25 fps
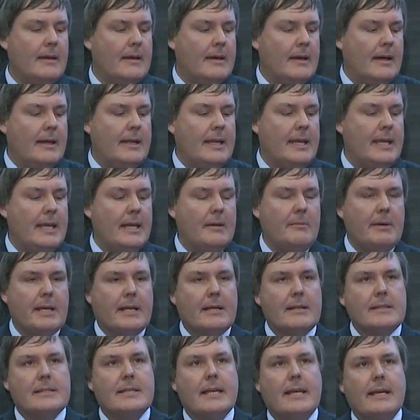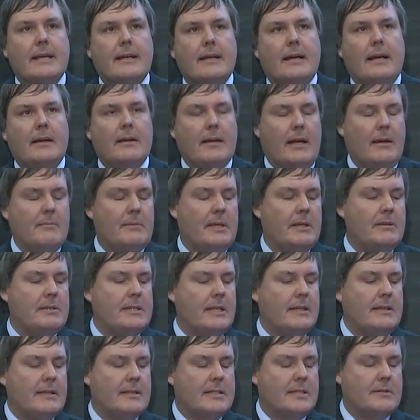And here we can take, I, am
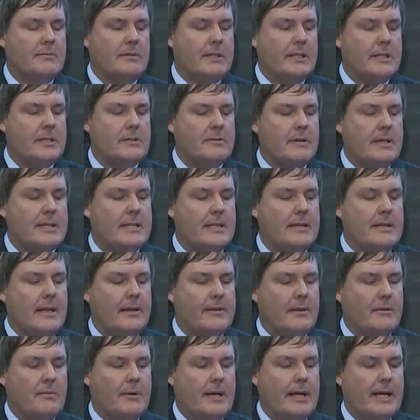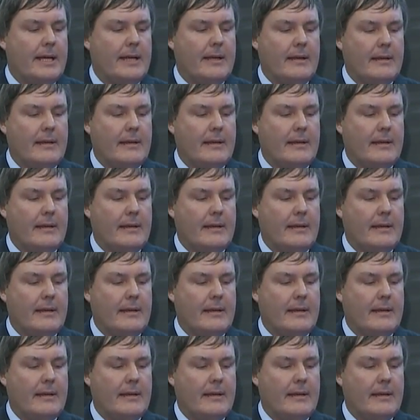using this to illustrate another way